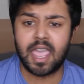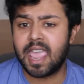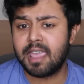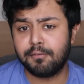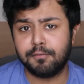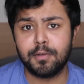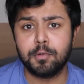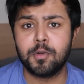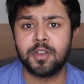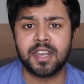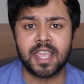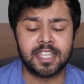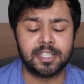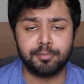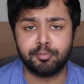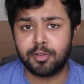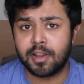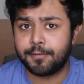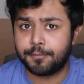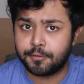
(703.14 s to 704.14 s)
Everyone
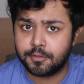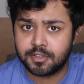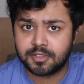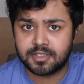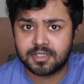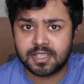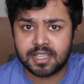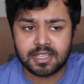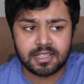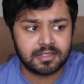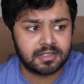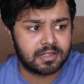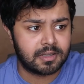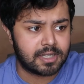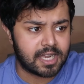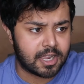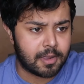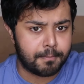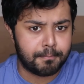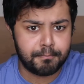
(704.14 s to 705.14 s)
has
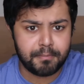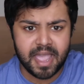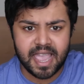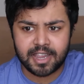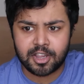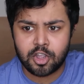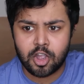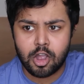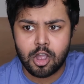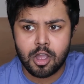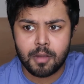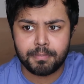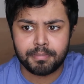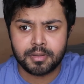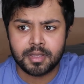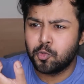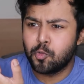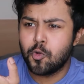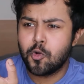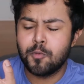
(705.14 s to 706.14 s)
preferences, like a
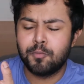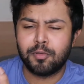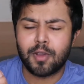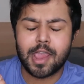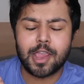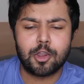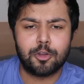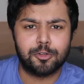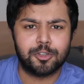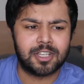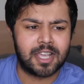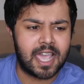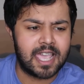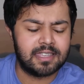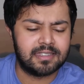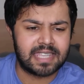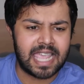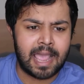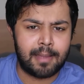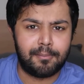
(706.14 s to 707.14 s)
backup. You will
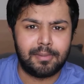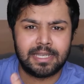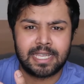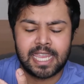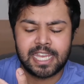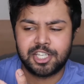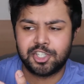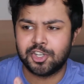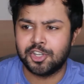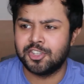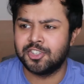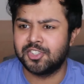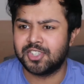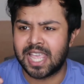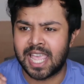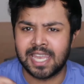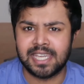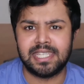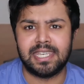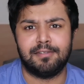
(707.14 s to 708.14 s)
prioritize
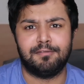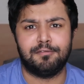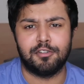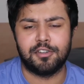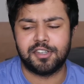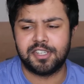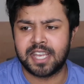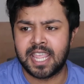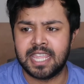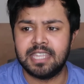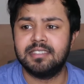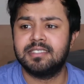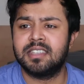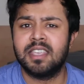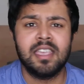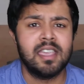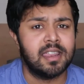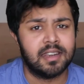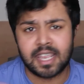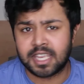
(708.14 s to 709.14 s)
applications at different dates.